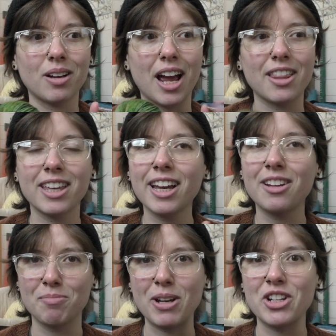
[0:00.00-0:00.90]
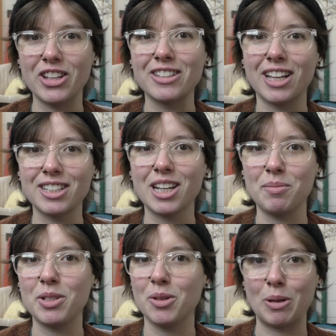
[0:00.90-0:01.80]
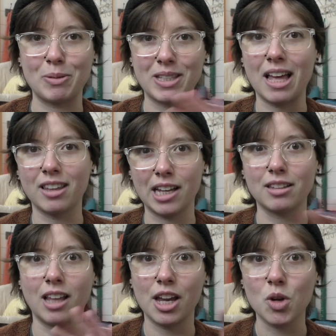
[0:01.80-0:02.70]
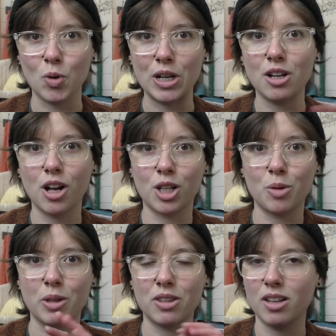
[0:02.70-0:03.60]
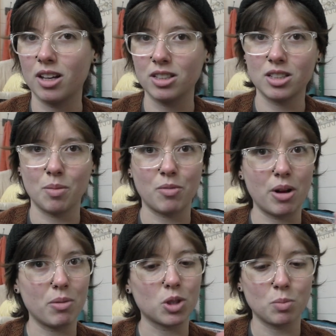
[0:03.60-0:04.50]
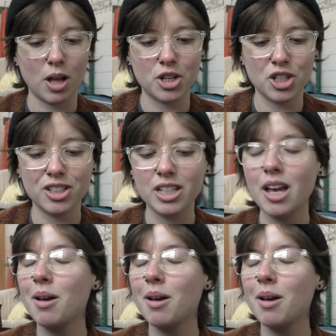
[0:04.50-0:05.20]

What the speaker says: I think I mentioned this last time too. It was that like light green color with some rainbow splotches.